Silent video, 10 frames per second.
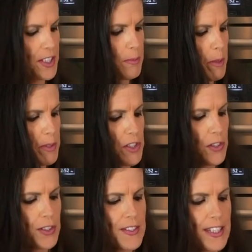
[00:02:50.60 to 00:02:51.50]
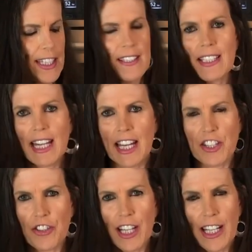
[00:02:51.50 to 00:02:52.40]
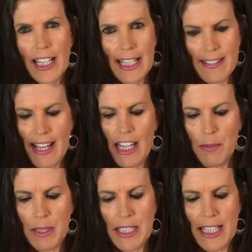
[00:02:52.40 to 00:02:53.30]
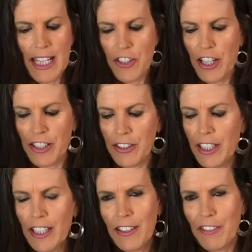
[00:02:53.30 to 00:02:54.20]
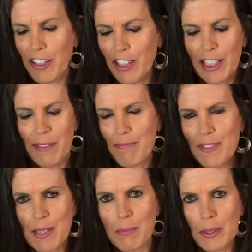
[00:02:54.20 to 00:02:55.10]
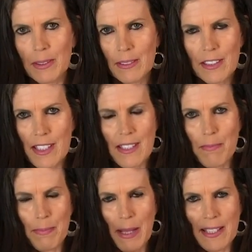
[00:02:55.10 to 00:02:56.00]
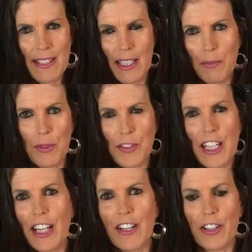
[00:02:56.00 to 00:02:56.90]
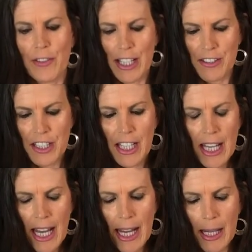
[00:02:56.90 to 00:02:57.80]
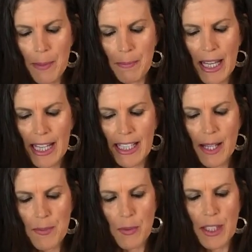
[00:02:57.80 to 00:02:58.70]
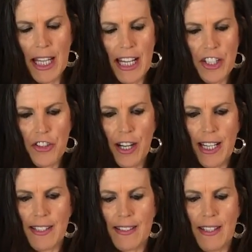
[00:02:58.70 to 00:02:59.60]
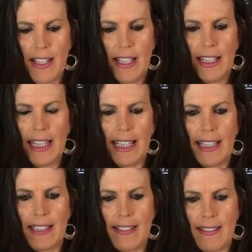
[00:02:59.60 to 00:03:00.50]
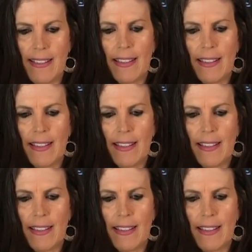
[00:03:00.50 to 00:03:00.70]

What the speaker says: in a moment so you can see. It's a 9-tray Excalibur dehydrator. Very simple, just basically moves the air around. And it comes with 9 trays like this.